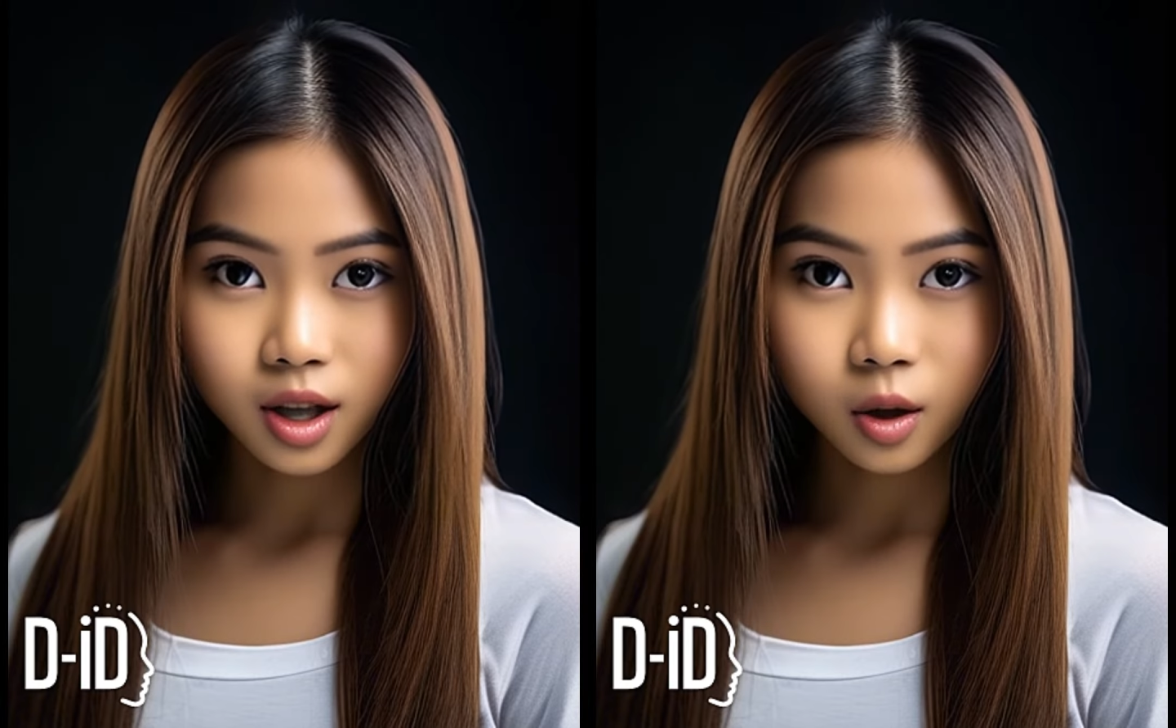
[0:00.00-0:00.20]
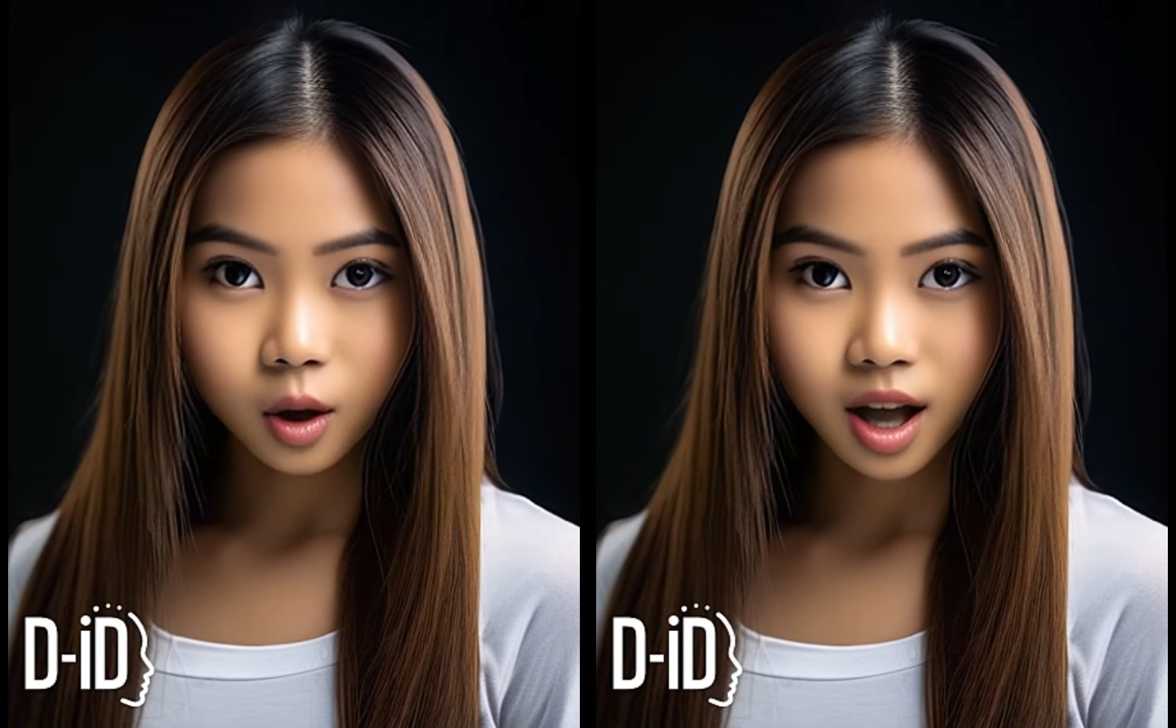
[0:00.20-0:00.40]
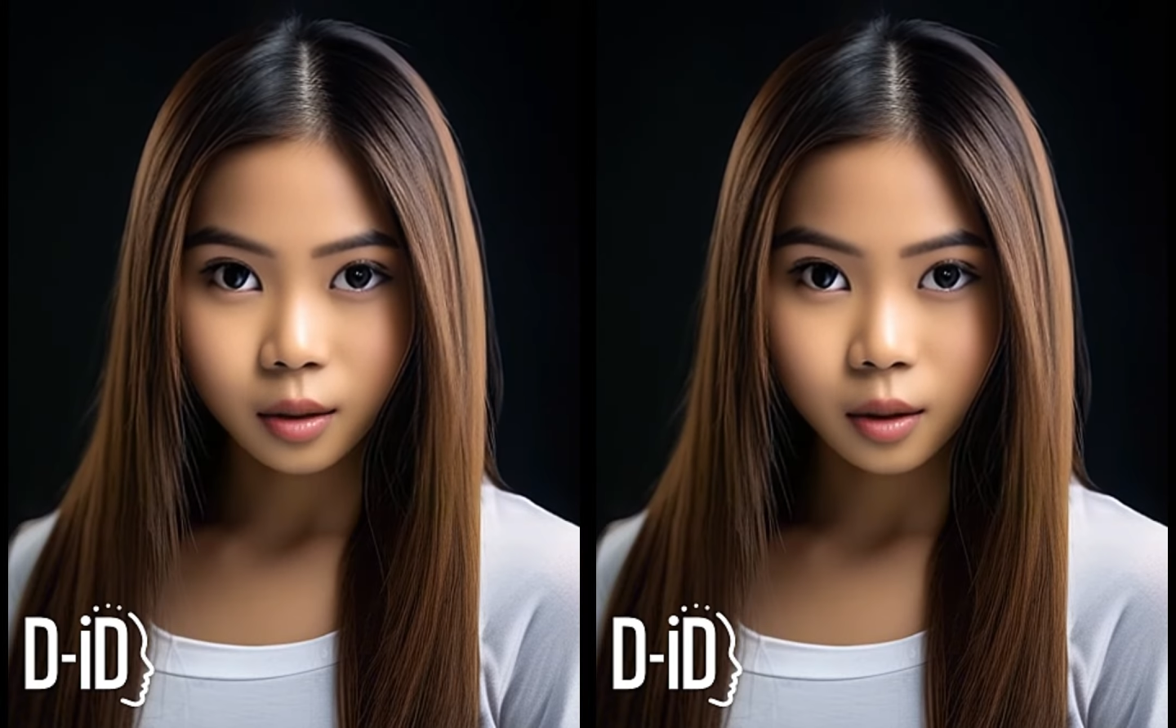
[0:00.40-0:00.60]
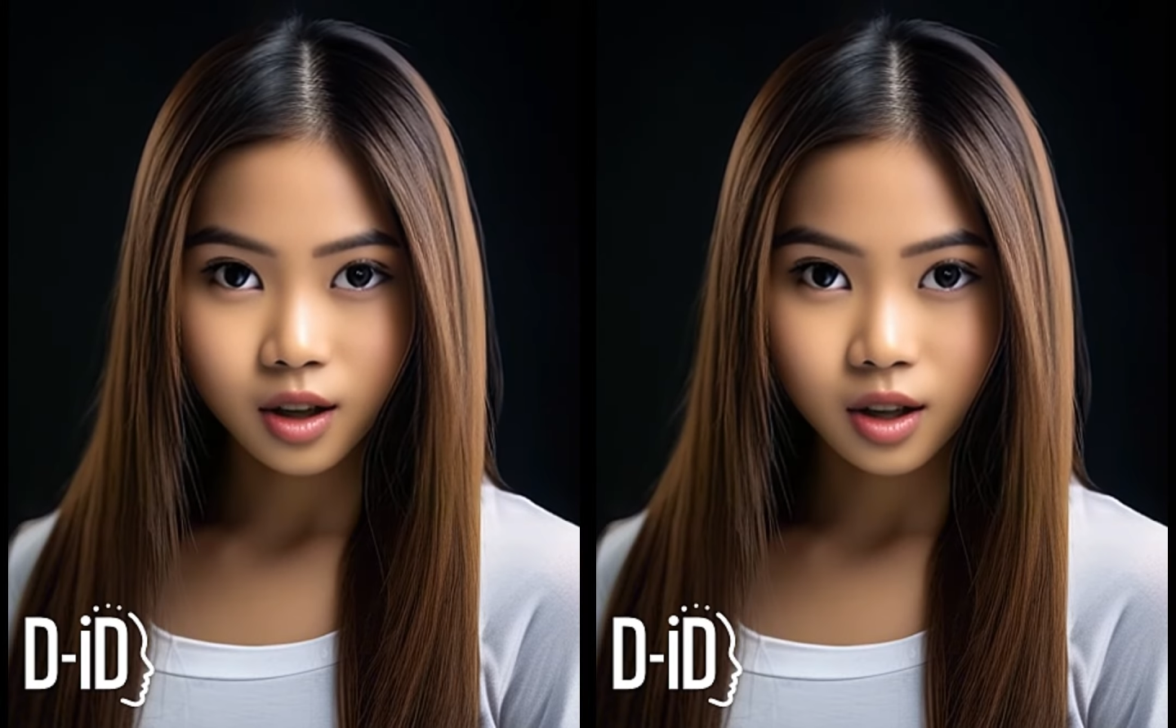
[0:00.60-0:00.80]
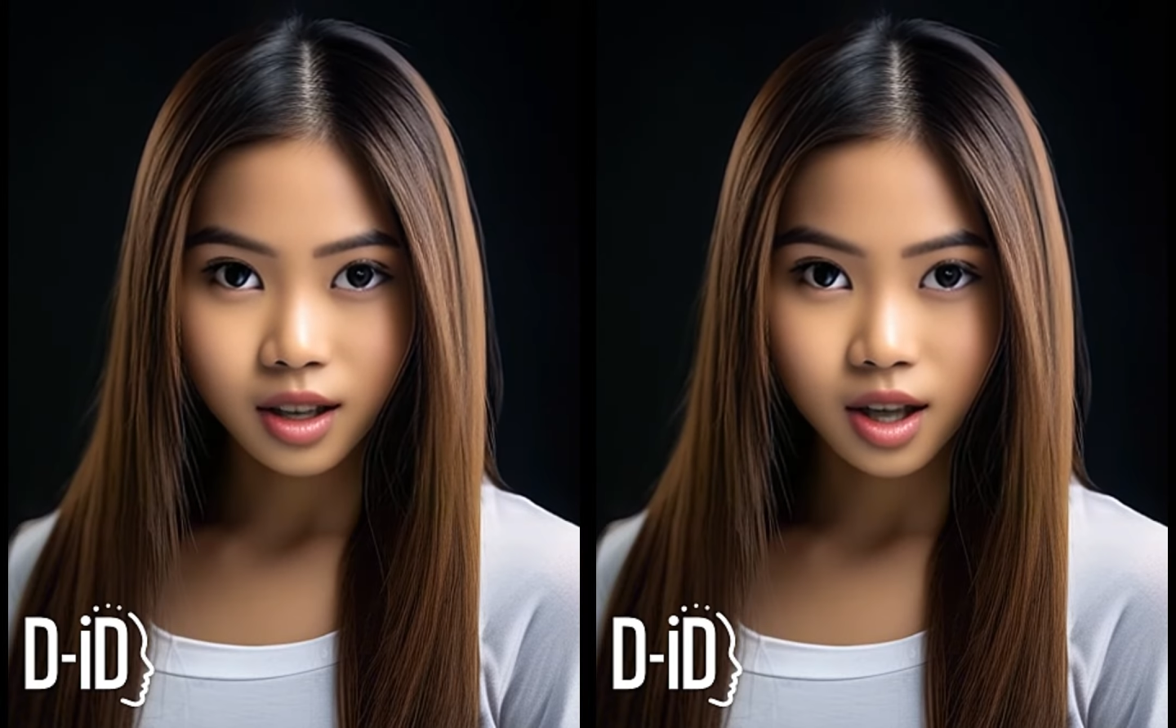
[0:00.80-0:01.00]
the rhythm of
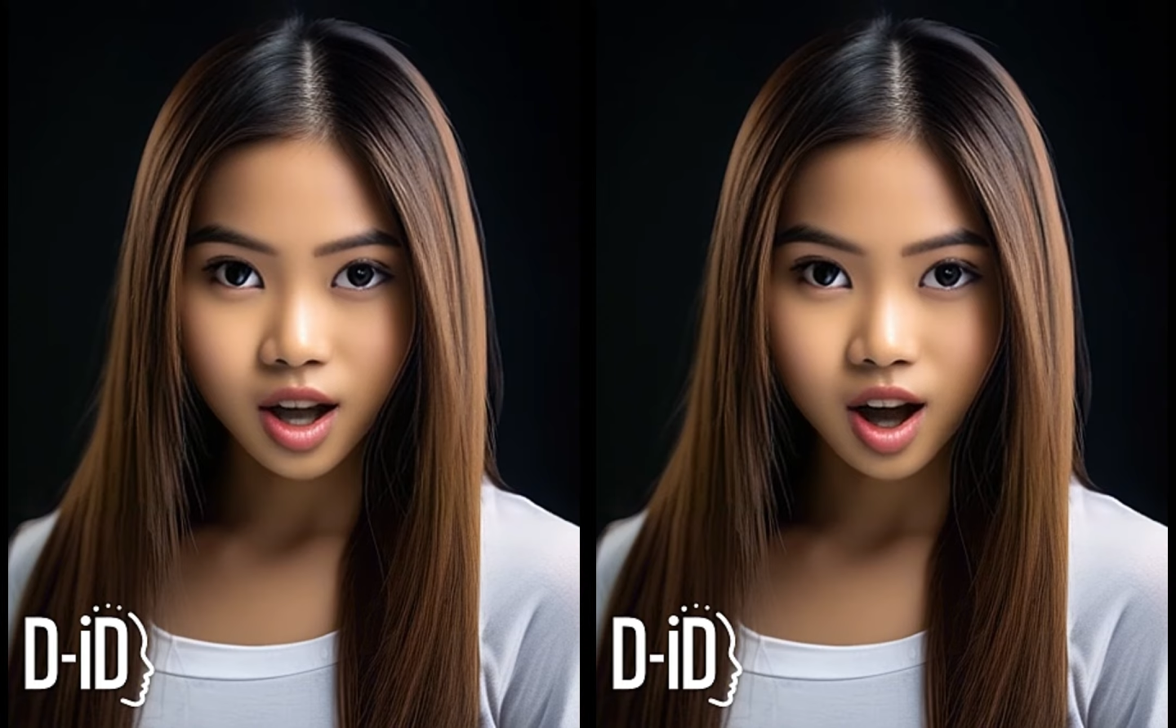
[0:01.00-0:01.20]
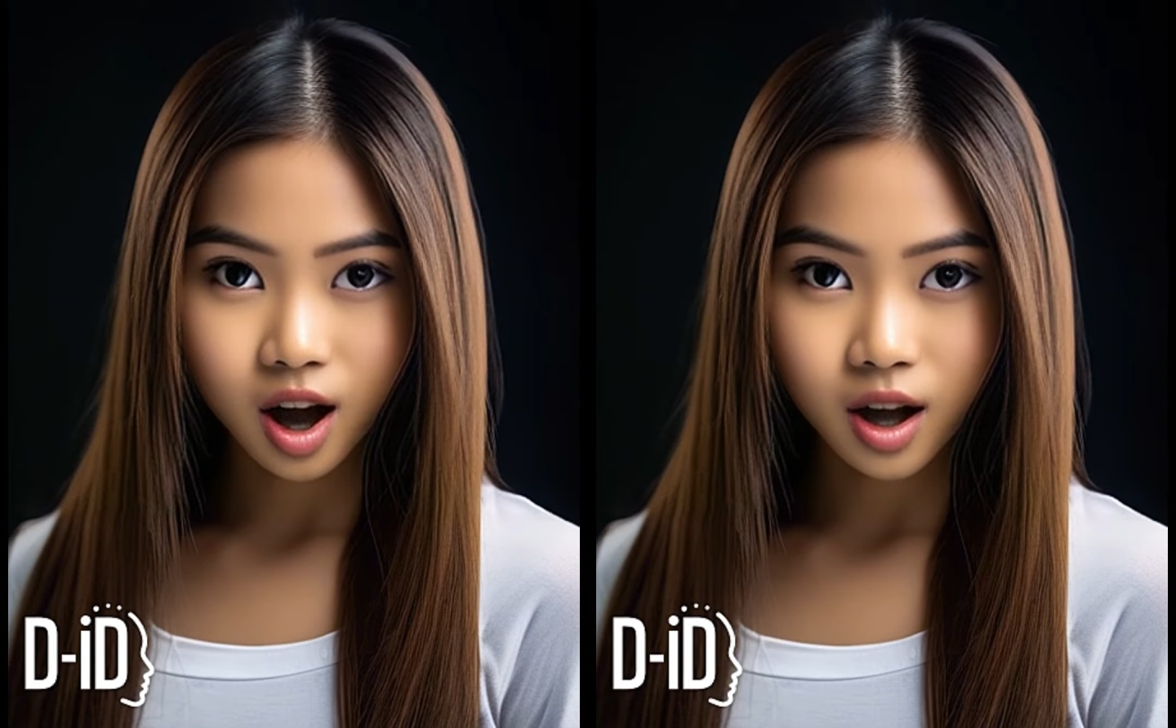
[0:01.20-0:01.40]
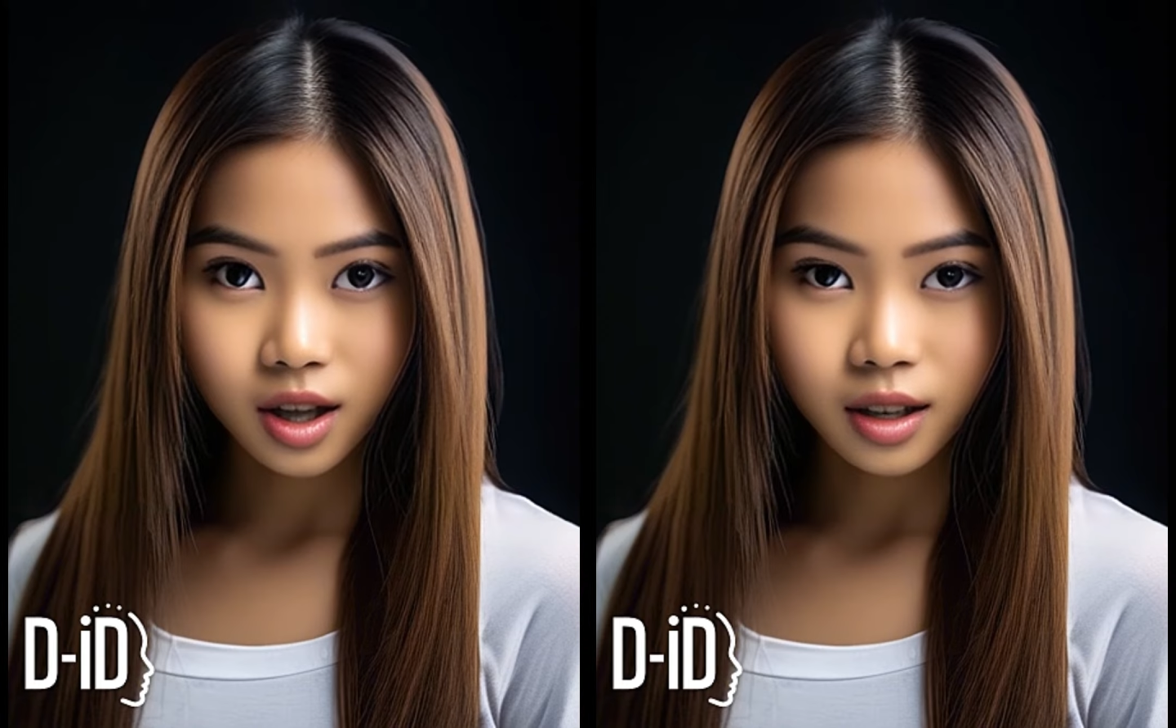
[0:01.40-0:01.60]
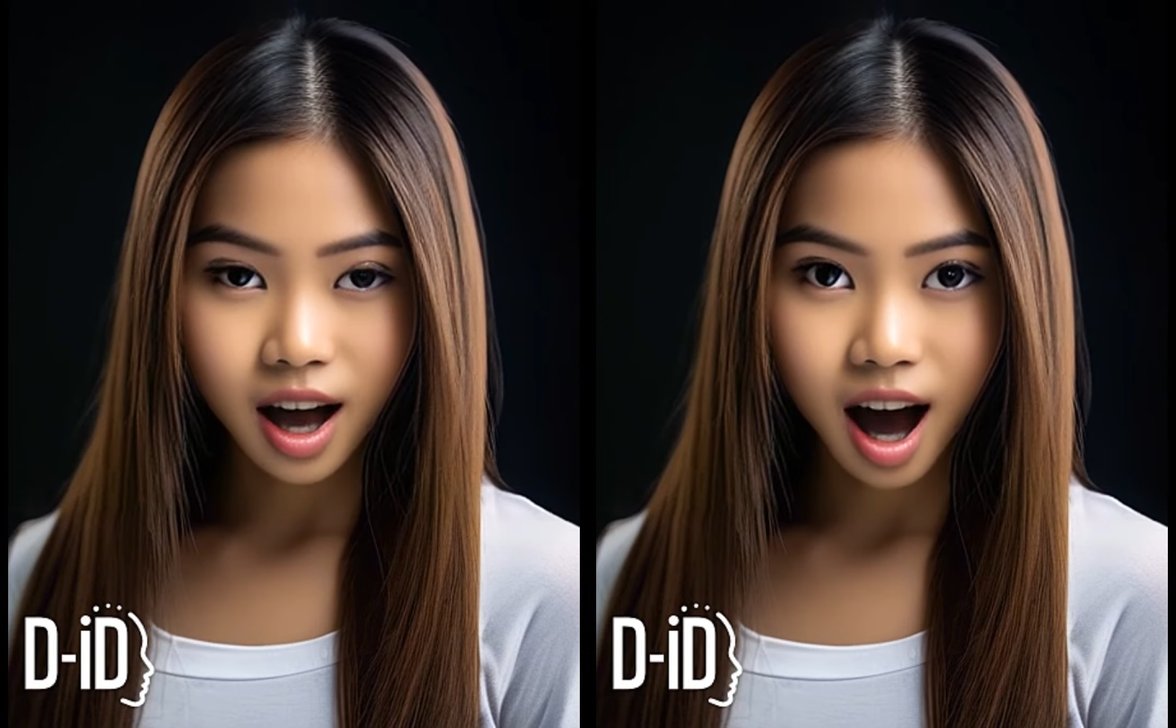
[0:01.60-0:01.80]
our sisterhood,